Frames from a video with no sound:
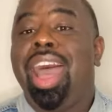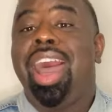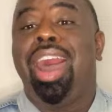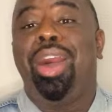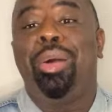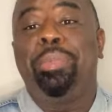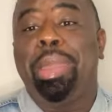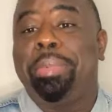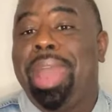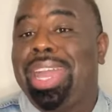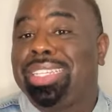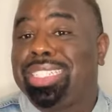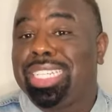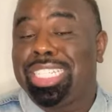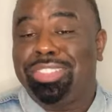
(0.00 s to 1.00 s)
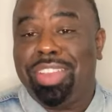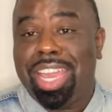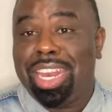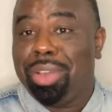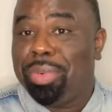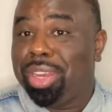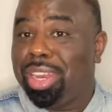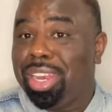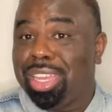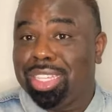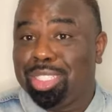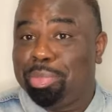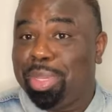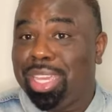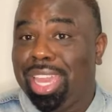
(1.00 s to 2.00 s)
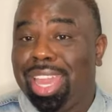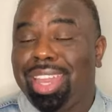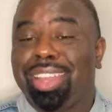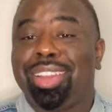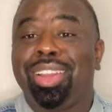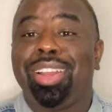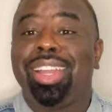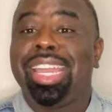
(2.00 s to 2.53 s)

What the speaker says: Oh, baby, I just found out where the niggas be at, girl.